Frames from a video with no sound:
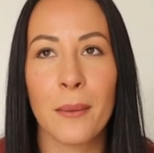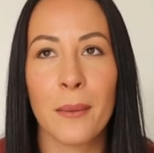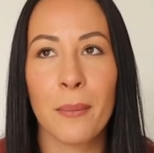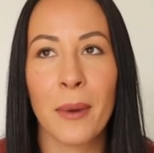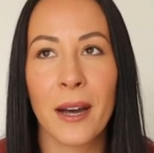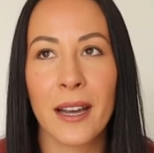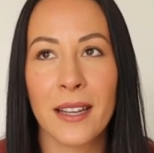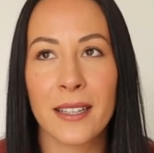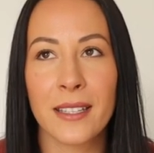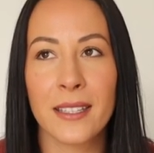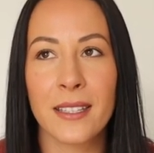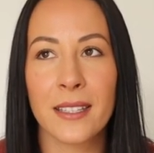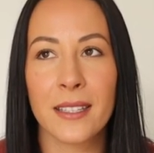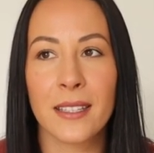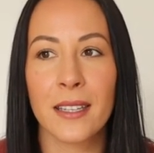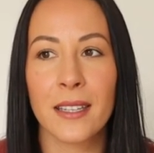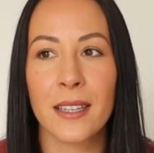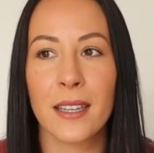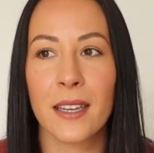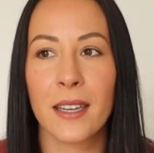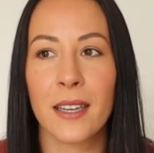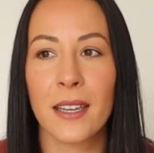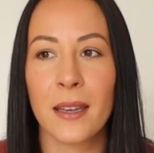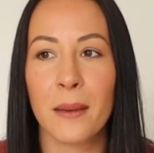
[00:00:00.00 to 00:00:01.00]
But
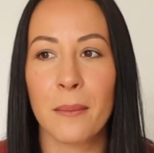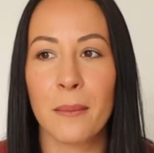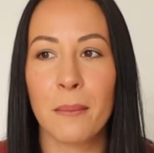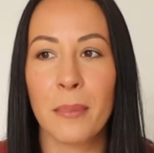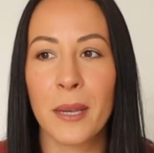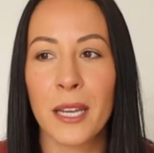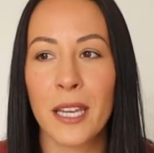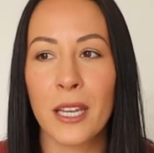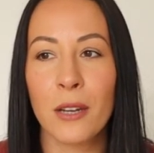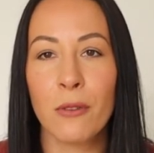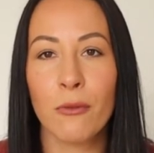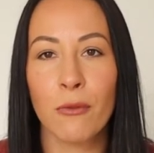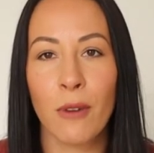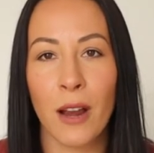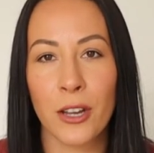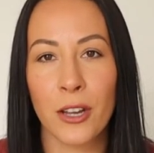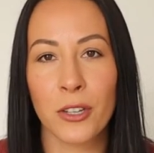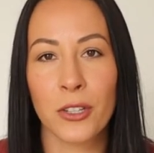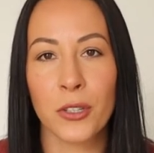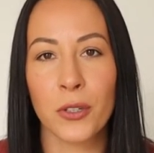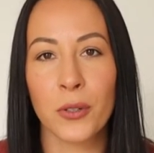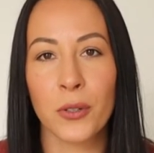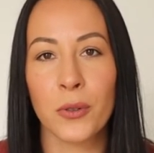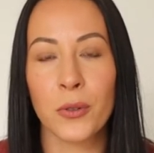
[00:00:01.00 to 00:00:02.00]
being
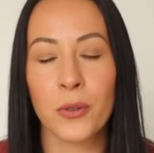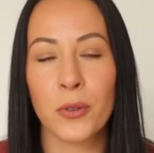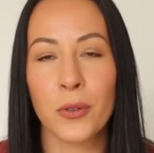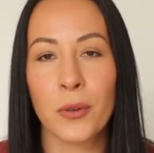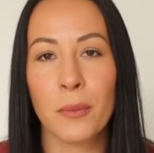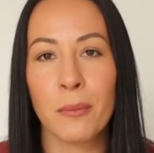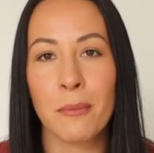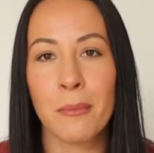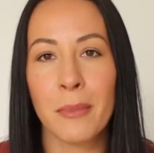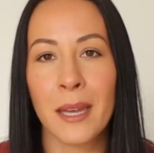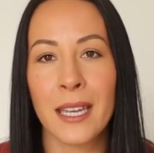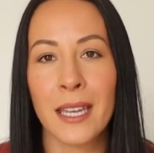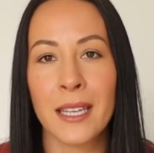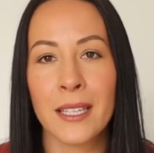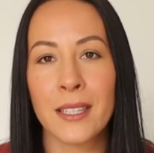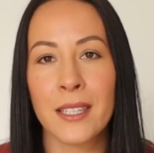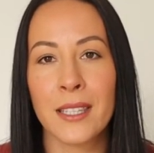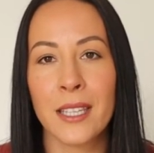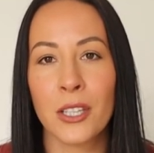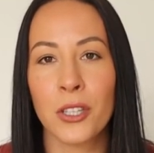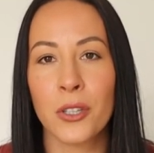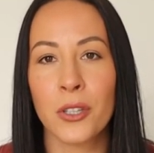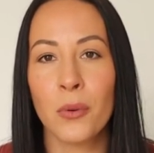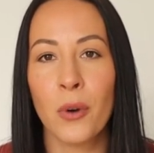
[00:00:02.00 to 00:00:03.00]
rational
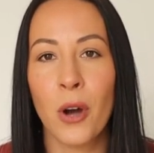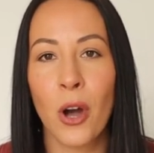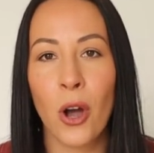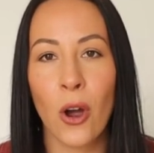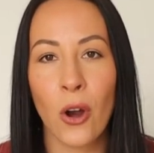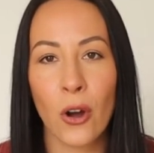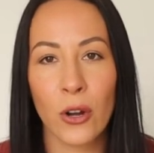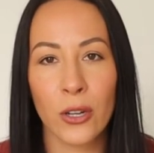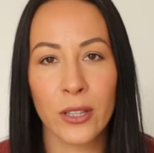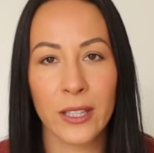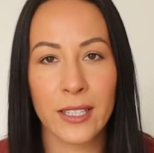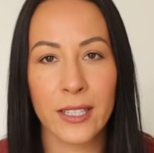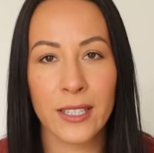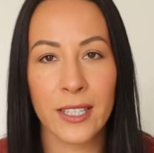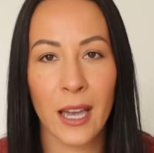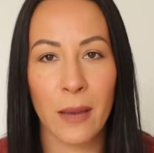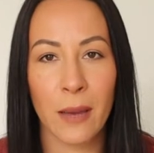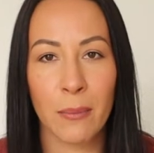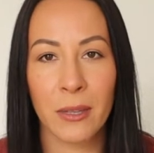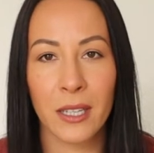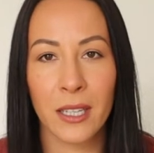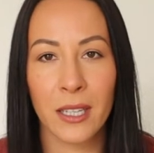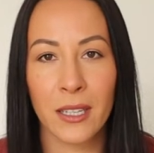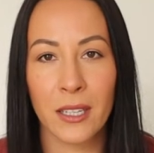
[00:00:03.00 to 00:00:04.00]
means that you are only
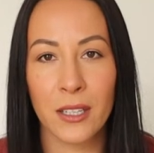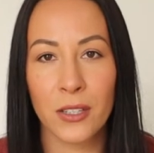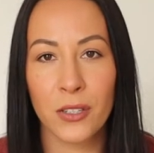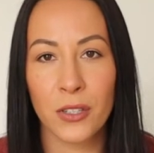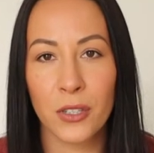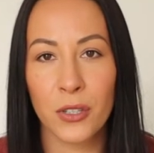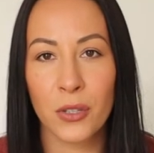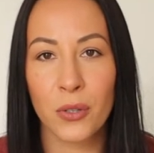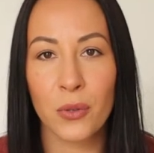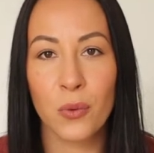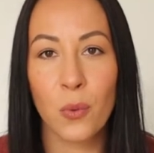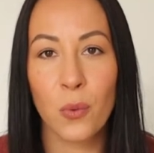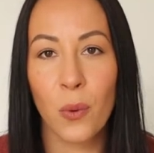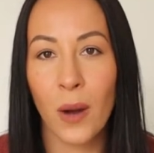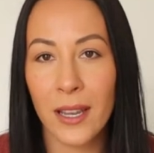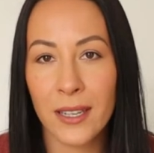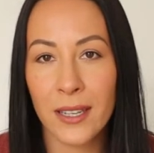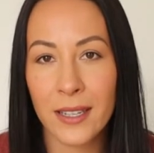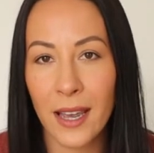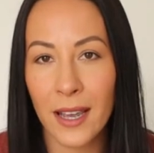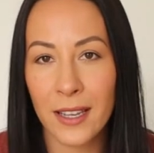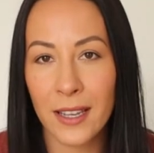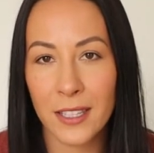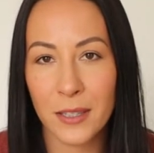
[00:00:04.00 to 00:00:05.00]
tapping into
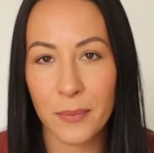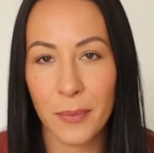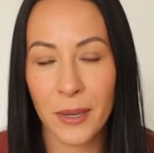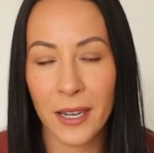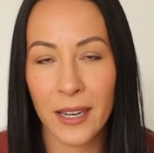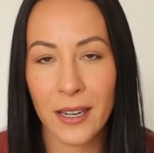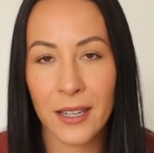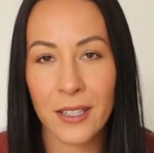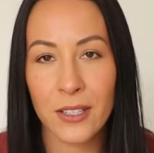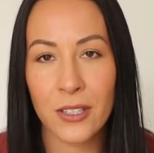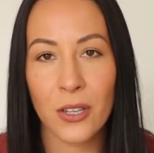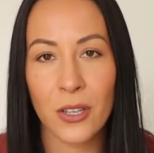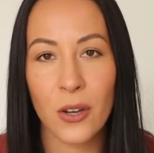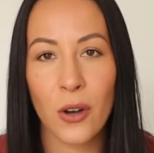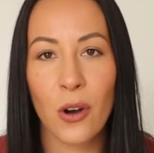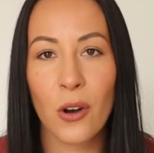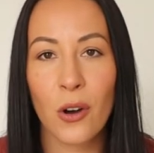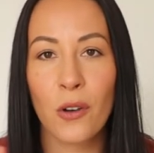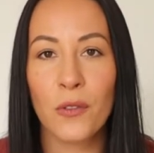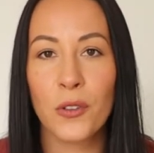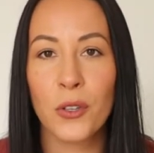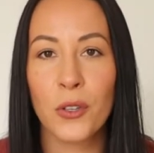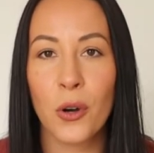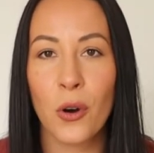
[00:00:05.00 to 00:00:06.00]
one aspect
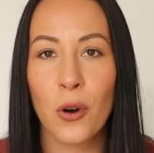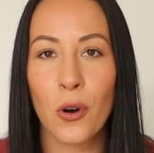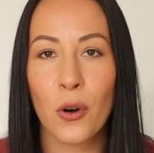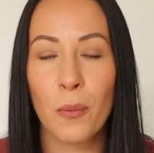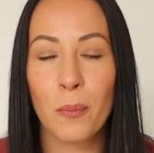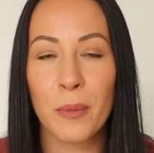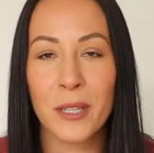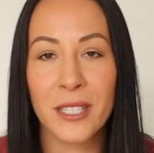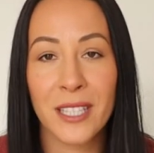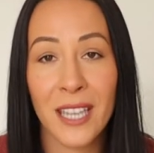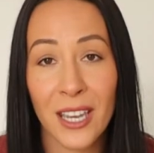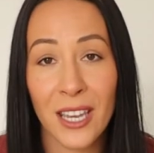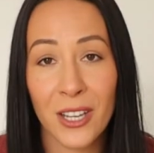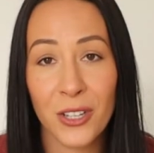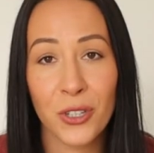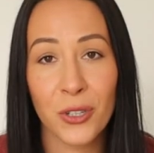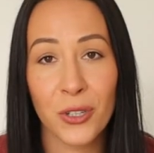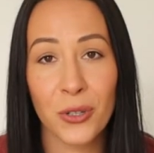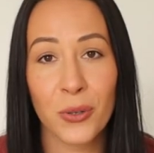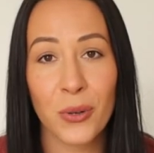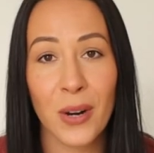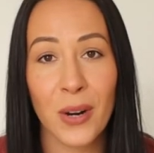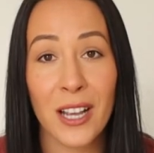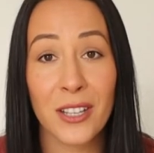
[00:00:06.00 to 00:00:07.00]
of your
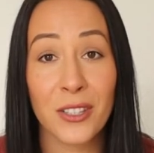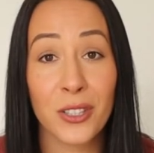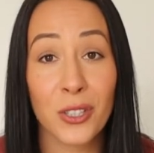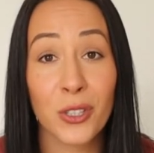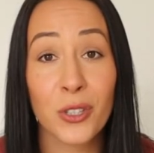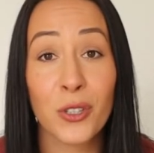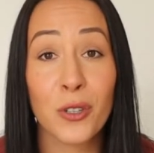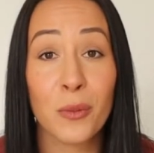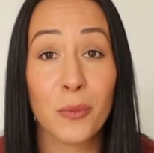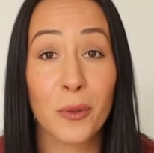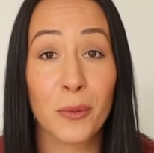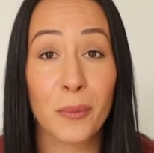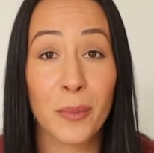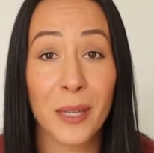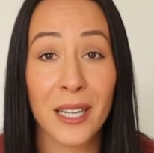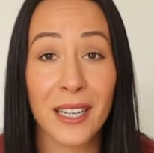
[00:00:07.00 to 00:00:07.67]
potential as a human